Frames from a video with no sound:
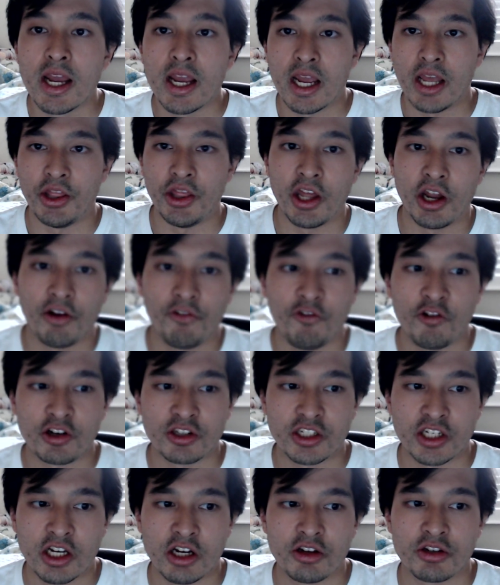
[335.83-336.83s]
And therefore
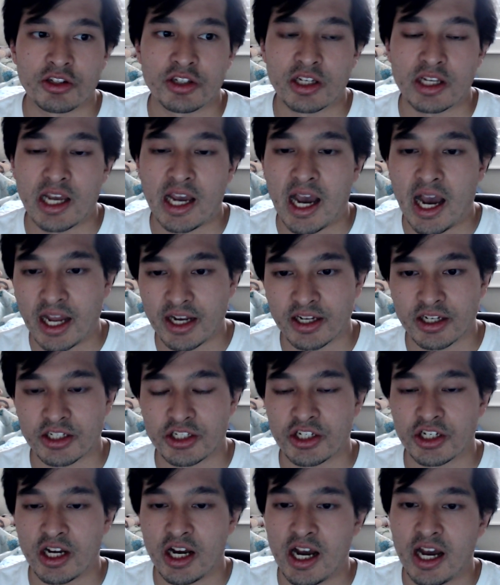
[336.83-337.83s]
tells Anak
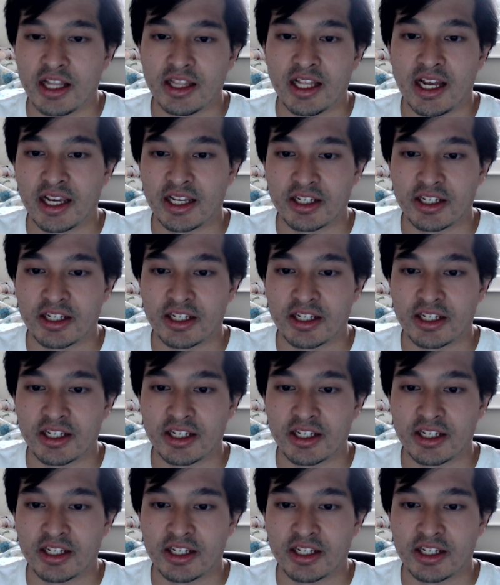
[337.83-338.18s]
Jihad,